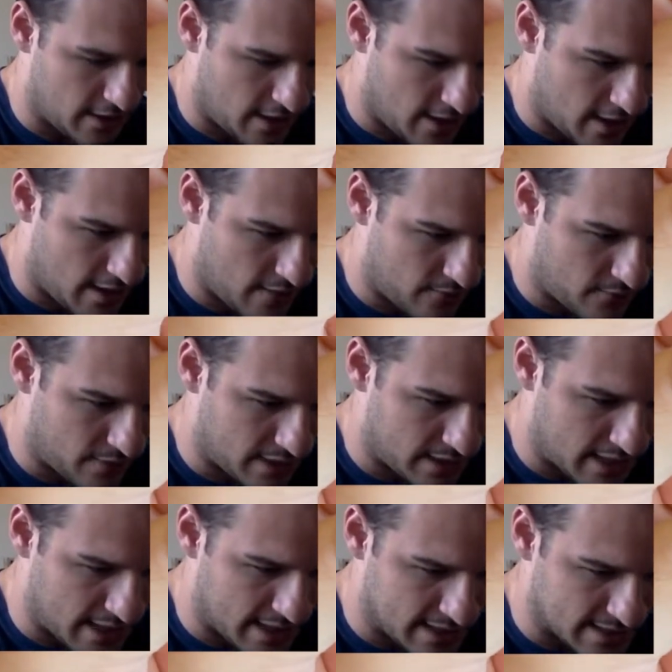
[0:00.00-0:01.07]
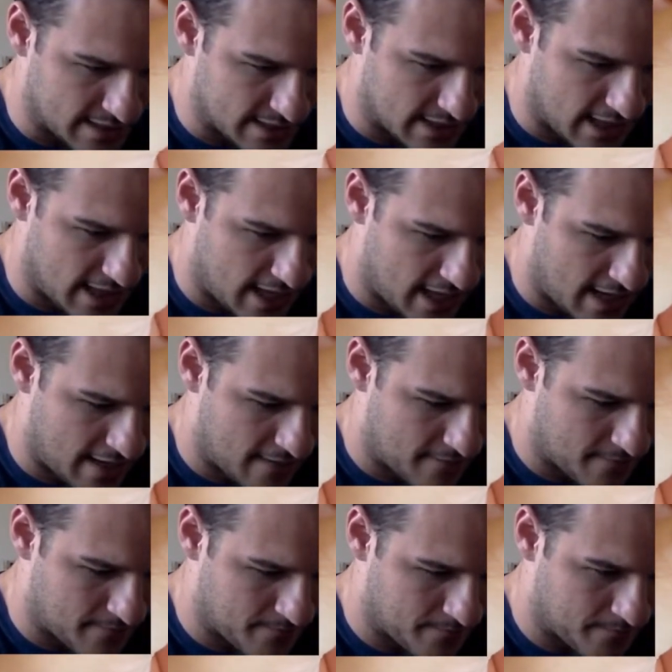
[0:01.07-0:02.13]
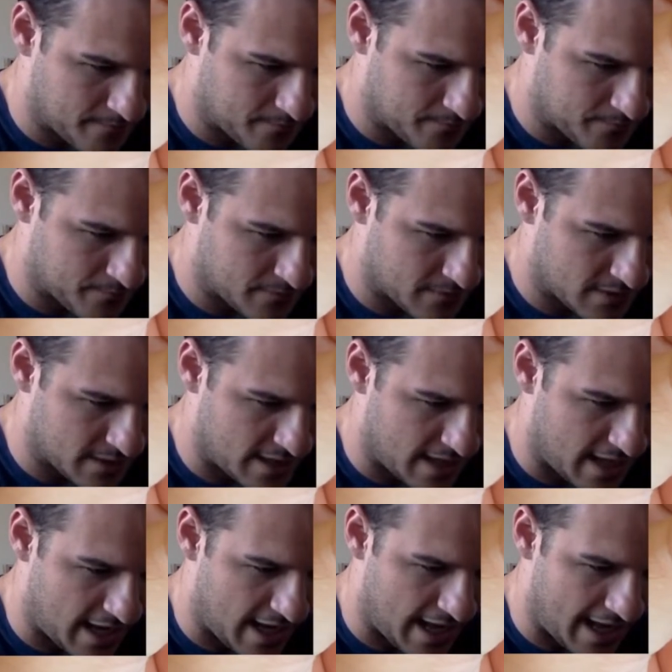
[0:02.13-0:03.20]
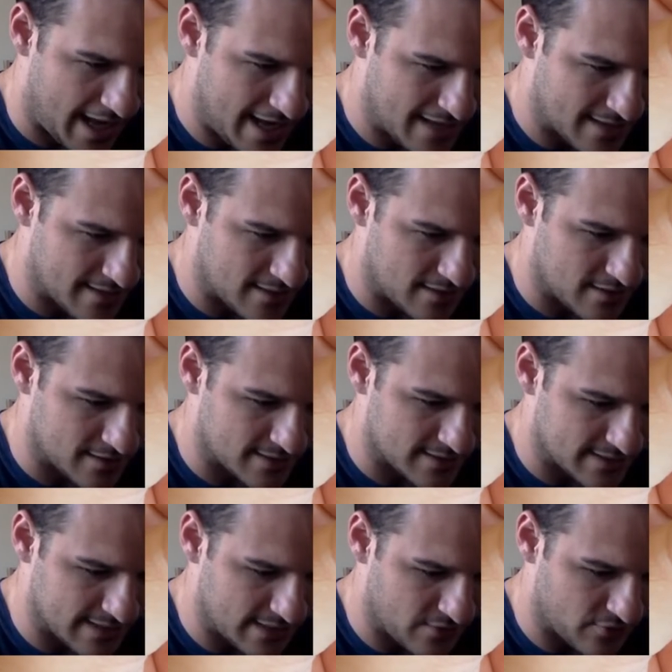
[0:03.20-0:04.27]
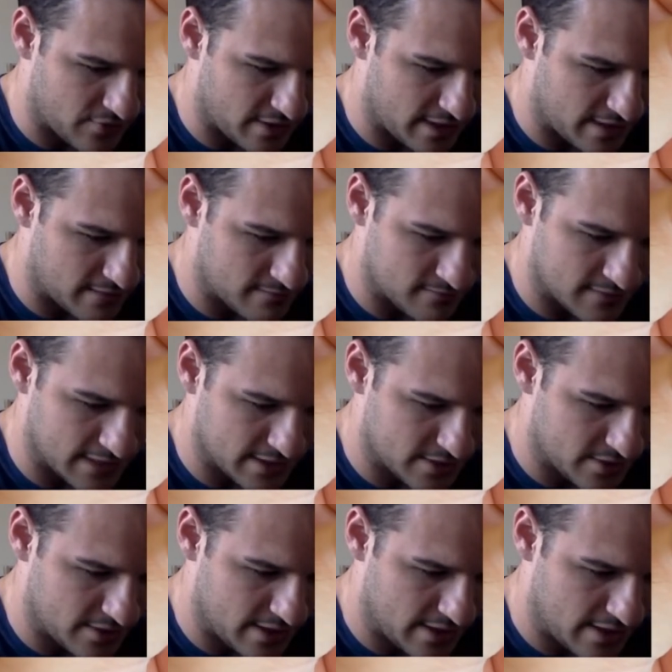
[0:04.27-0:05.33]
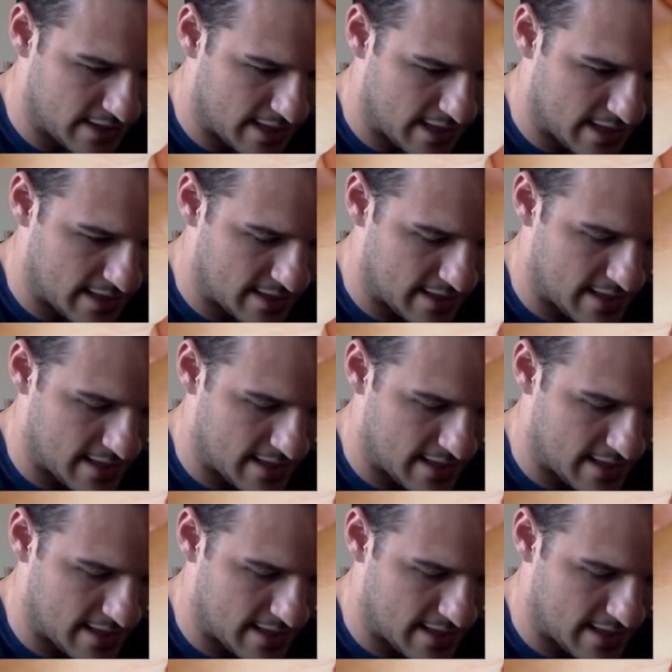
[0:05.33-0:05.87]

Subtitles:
really nice. Again, 8 on centering. Not sure how they get